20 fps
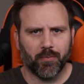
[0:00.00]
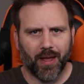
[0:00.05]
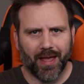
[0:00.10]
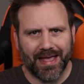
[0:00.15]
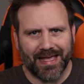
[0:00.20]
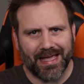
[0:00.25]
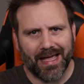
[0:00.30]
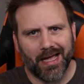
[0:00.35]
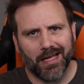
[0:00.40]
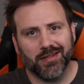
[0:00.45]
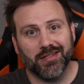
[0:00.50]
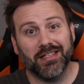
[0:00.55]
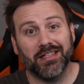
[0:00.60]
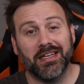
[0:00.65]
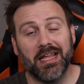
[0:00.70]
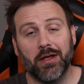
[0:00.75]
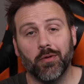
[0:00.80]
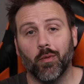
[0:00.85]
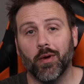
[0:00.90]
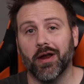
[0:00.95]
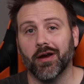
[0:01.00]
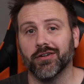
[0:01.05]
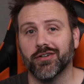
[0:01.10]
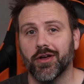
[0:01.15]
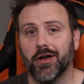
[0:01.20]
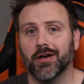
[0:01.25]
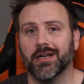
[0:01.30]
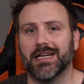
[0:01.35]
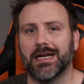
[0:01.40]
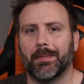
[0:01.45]
Hey guys, today we are
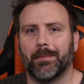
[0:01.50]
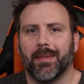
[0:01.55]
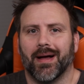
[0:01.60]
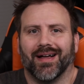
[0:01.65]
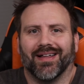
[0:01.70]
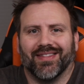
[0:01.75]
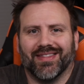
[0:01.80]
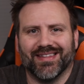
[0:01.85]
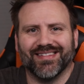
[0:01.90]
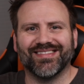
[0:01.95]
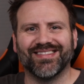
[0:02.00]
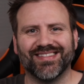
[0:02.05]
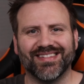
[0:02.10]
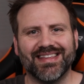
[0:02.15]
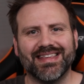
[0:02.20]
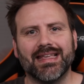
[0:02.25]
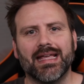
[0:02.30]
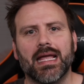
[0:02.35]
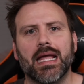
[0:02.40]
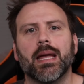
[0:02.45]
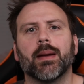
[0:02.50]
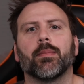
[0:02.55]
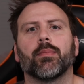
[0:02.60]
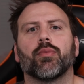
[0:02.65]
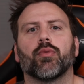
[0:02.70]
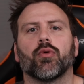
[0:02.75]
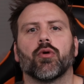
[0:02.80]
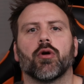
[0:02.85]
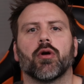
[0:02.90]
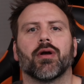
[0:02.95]
talking about the Sea
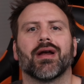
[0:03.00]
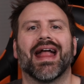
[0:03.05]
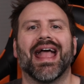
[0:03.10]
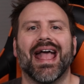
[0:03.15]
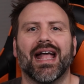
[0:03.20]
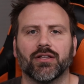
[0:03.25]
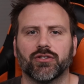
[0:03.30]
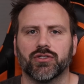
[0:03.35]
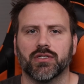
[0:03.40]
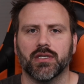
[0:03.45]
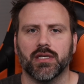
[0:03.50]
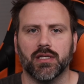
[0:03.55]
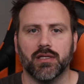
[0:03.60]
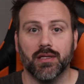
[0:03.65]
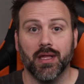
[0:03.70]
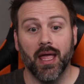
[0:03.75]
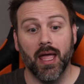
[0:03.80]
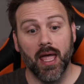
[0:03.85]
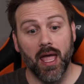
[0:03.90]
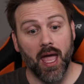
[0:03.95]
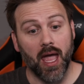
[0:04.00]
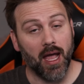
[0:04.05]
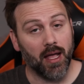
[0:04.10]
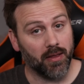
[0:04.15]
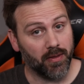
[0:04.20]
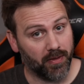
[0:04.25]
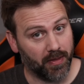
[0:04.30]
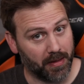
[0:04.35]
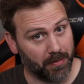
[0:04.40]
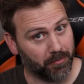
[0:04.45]
Emperor hatchlings
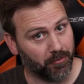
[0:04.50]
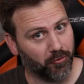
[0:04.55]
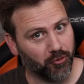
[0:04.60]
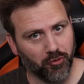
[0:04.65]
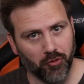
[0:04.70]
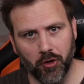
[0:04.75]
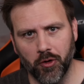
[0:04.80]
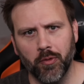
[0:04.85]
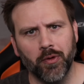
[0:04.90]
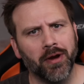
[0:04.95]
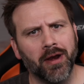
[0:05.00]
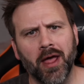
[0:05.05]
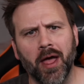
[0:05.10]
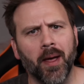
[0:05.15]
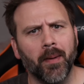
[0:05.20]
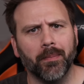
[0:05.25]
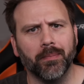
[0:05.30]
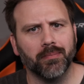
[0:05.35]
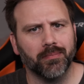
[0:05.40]
and them growing up.